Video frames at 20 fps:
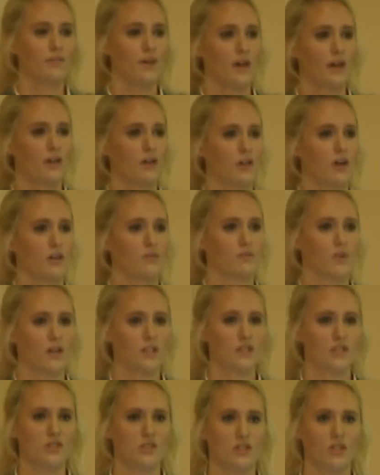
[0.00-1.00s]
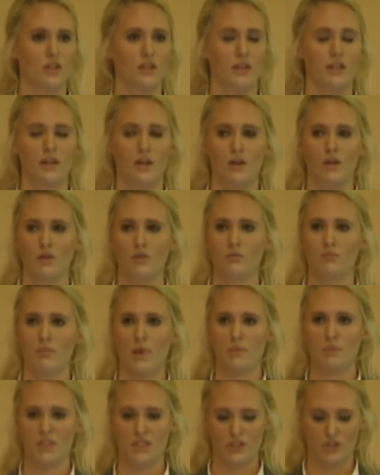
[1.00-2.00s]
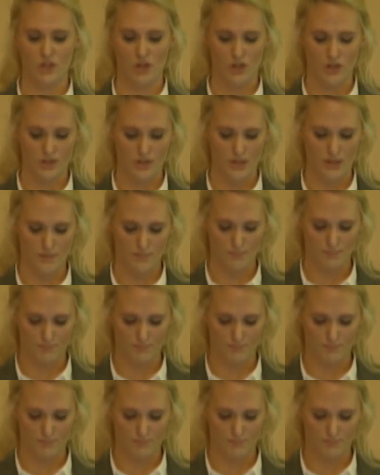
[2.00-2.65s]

firearm registered and owned by Mr. Dawson.